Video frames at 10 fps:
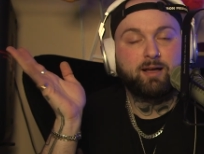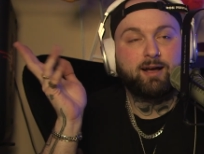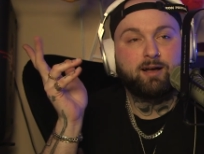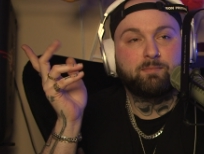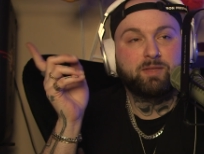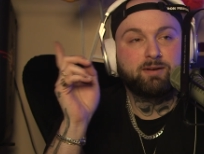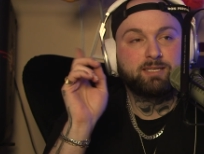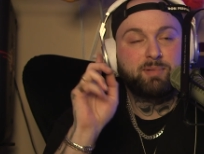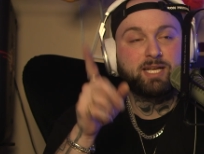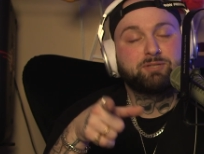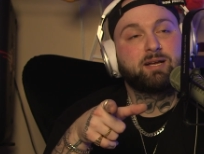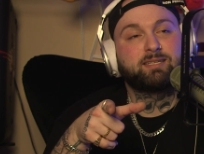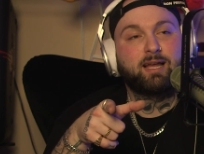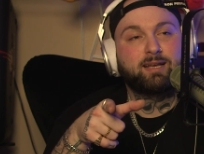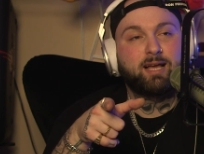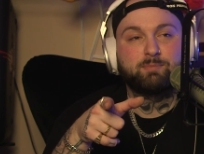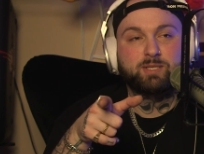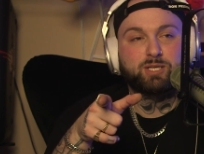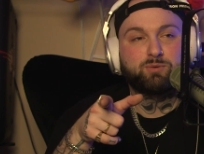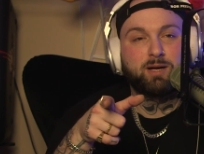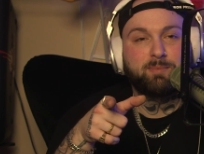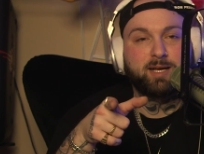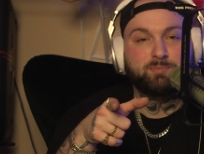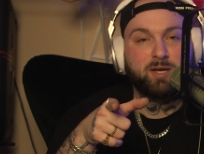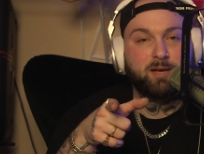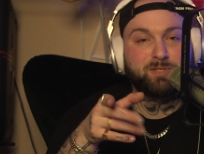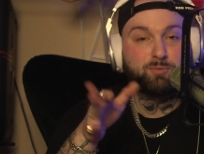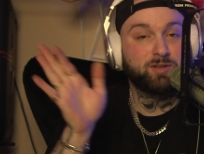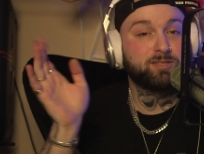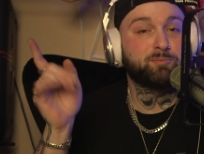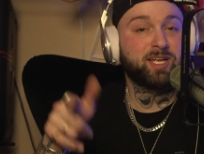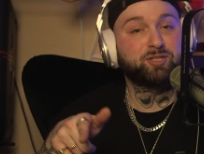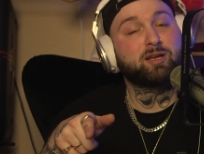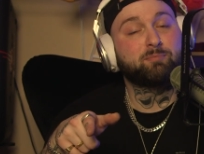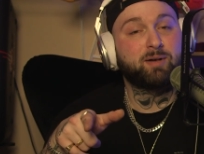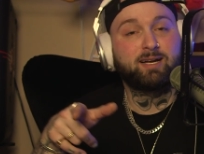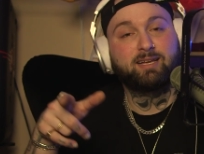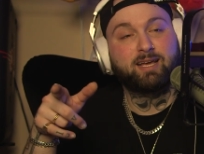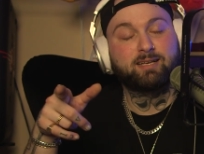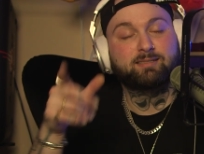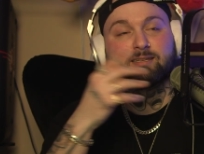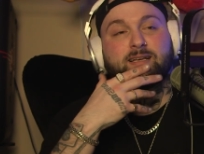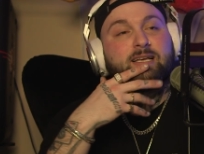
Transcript: um, there is Patreon.com/slash Wineboxpapi where there's a Patreon podcast,